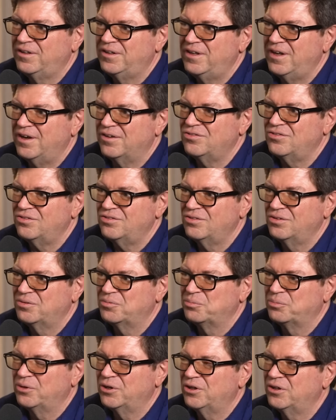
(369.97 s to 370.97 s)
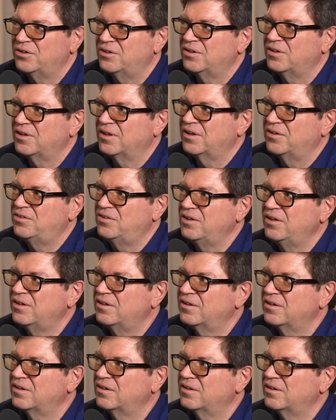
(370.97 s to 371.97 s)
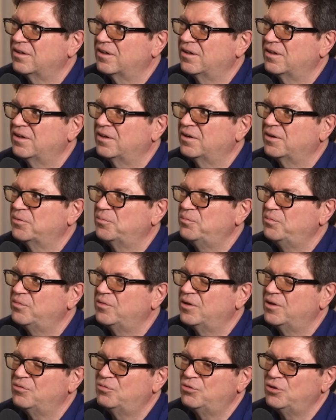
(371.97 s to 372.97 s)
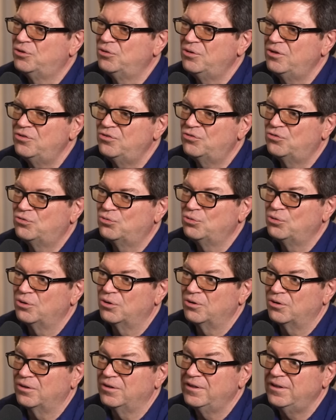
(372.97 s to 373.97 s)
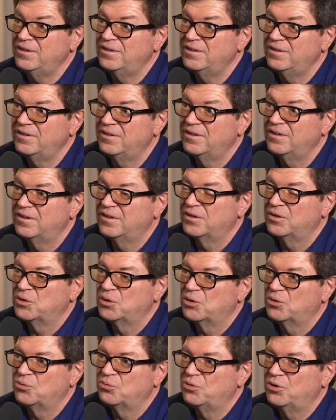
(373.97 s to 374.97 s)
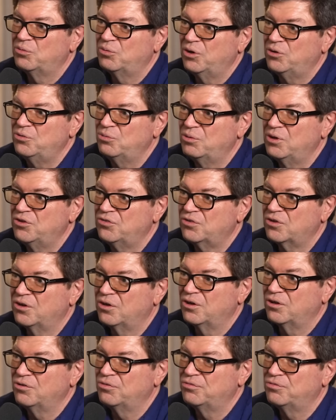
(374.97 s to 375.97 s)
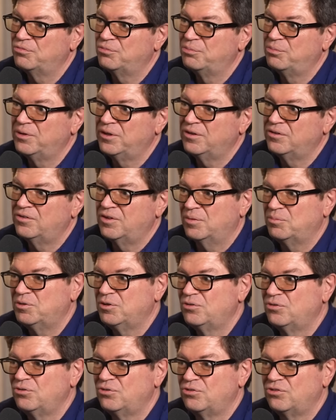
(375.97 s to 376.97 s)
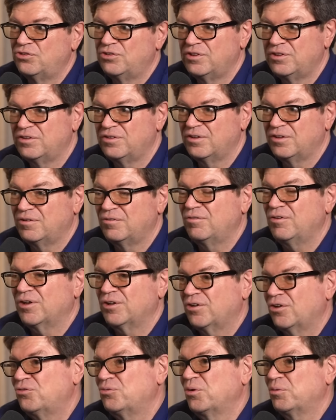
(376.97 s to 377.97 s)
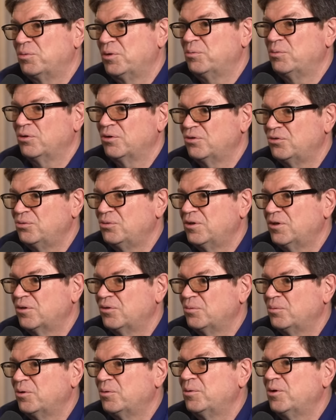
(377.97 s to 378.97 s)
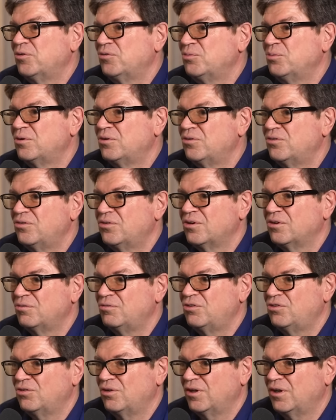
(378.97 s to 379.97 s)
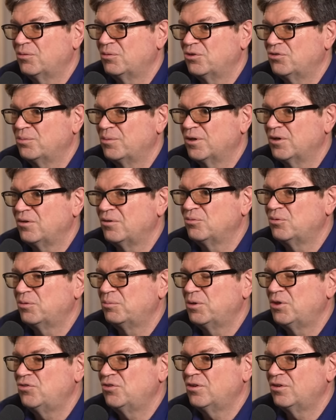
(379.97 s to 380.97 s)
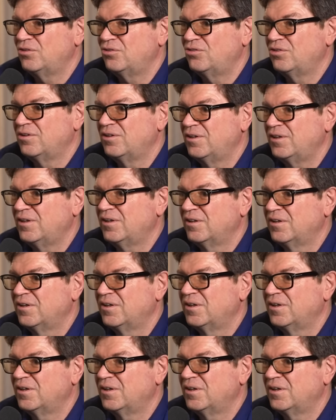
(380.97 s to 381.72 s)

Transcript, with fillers: yes. But I think uh, if we do this too early, we run the risk of being tempted to cheat. And in fact, that's what people are doing at the moment with uh, vision language model. We're basically cheating.